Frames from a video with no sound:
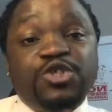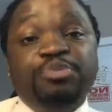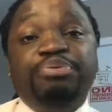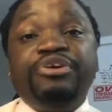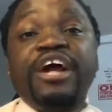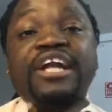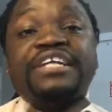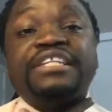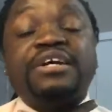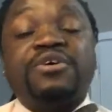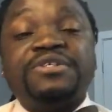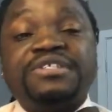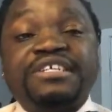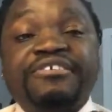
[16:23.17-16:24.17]
to put out in the
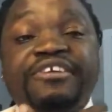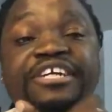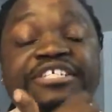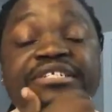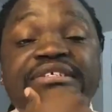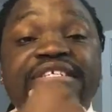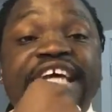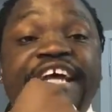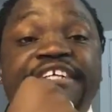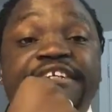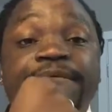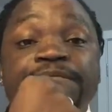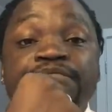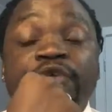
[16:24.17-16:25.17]
consideration
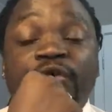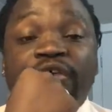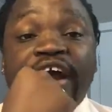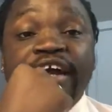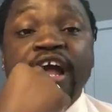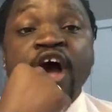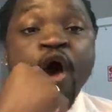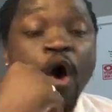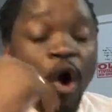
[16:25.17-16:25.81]
stage all right.